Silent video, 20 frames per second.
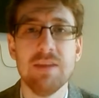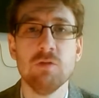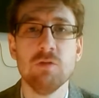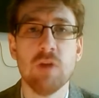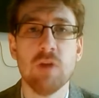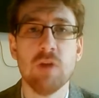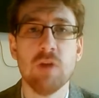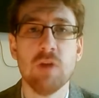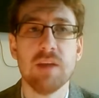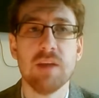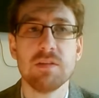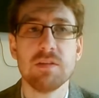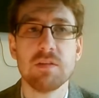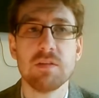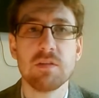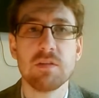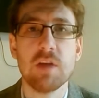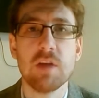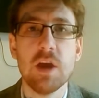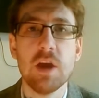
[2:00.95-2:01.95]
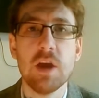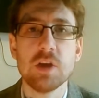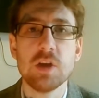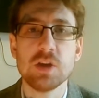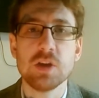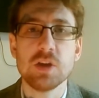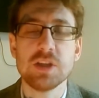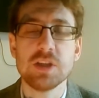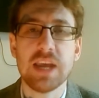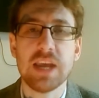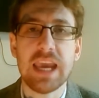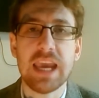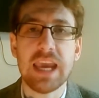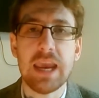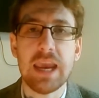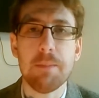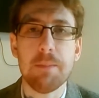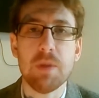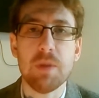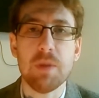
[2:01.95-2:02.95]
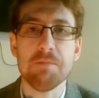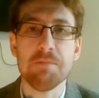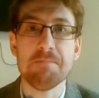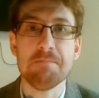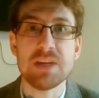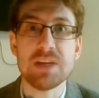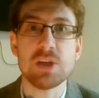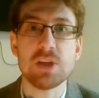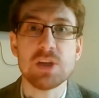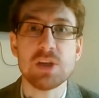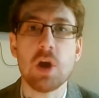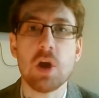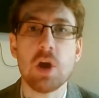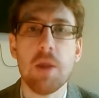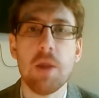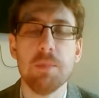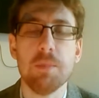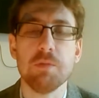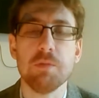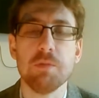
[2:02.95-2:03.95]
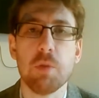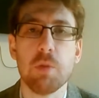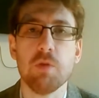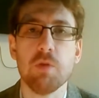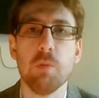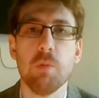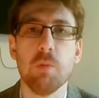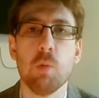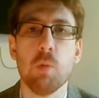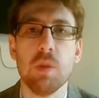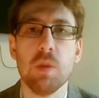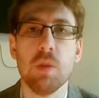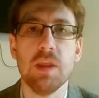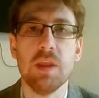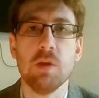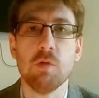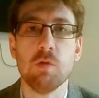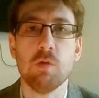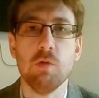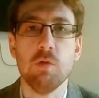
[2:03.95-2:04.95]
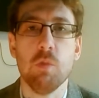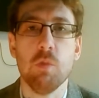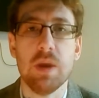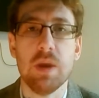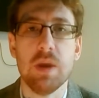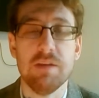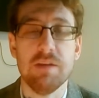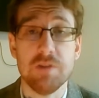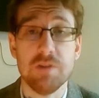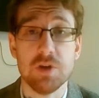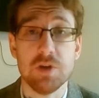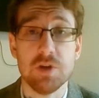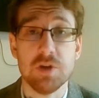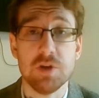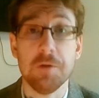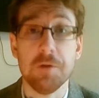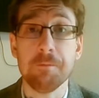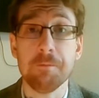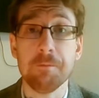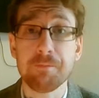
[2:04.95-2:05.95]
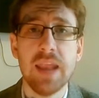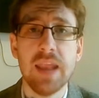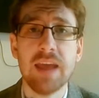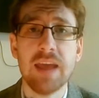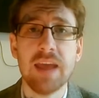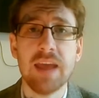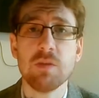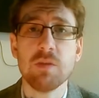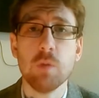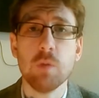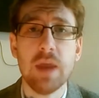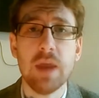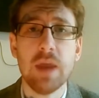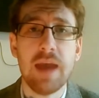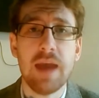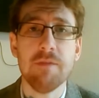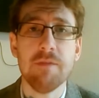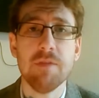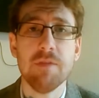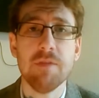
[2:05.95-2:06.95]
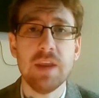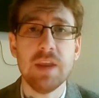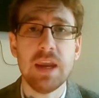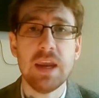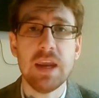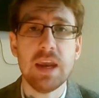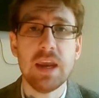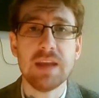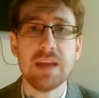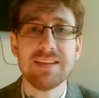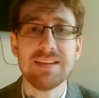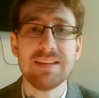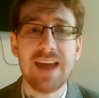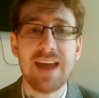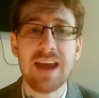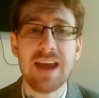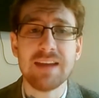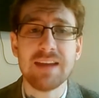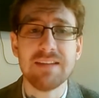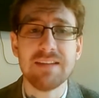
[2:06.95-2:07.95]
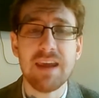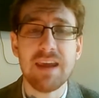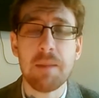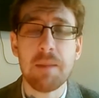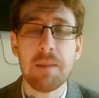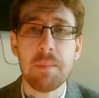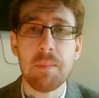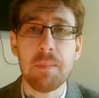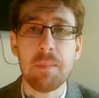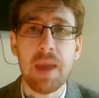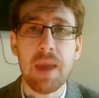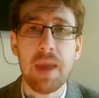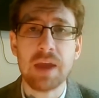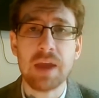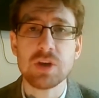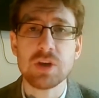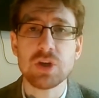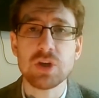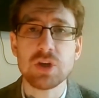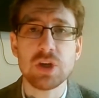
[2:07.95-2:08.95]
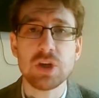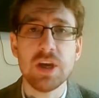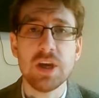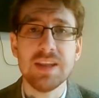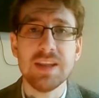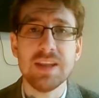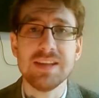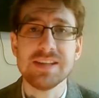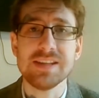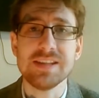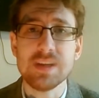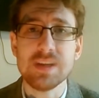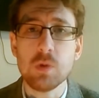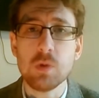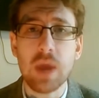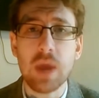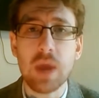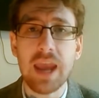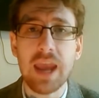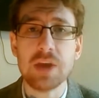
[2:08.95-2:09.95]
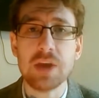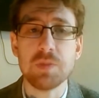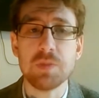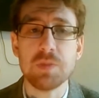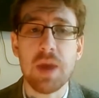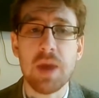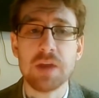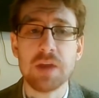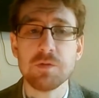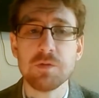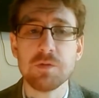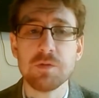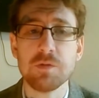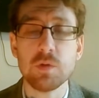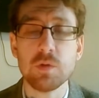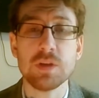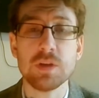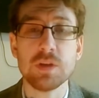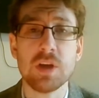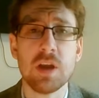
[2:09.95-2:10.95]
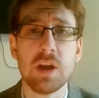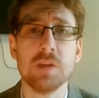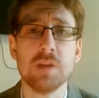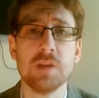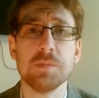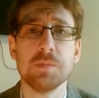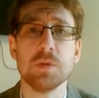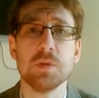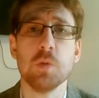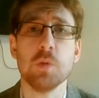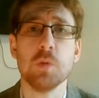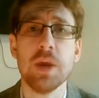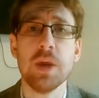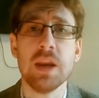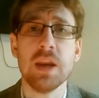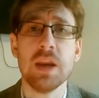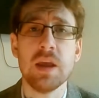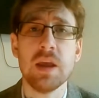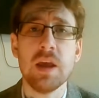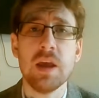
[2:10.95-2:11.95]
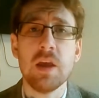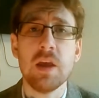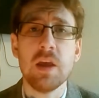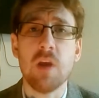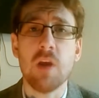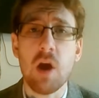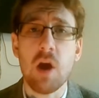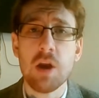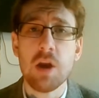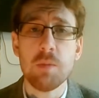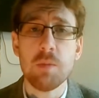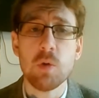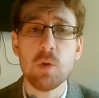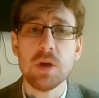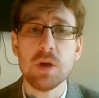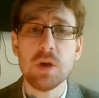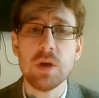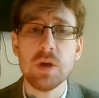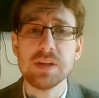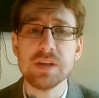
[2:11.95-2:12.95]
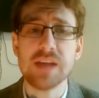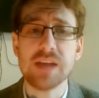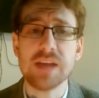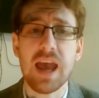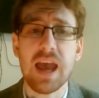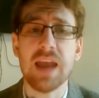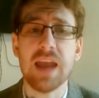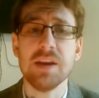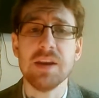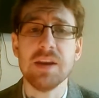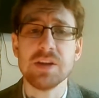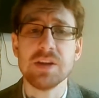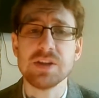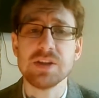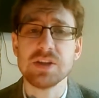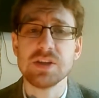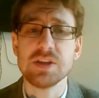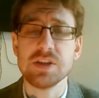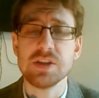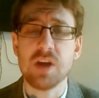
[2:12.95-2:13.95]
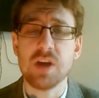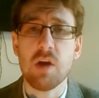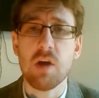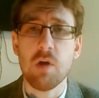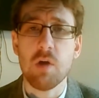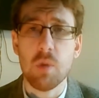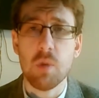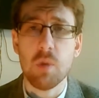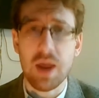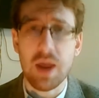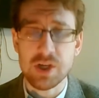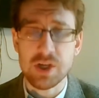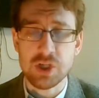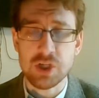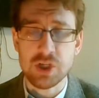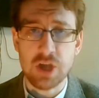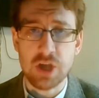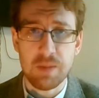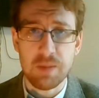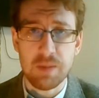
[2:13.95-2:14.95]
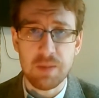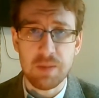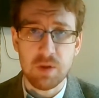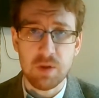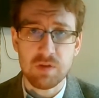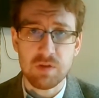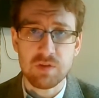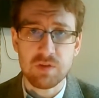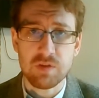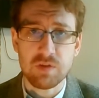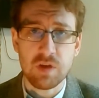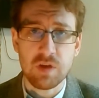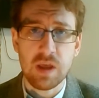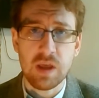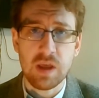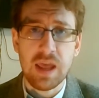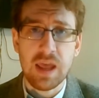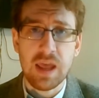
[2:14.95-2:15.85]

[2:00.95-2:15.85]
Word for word: interests just to keep as much hype as possible within the cruiserweight division. Next we have the tag team match, the steel cage match for the titles between the Hardy Boys and Cesaro and Sheamus.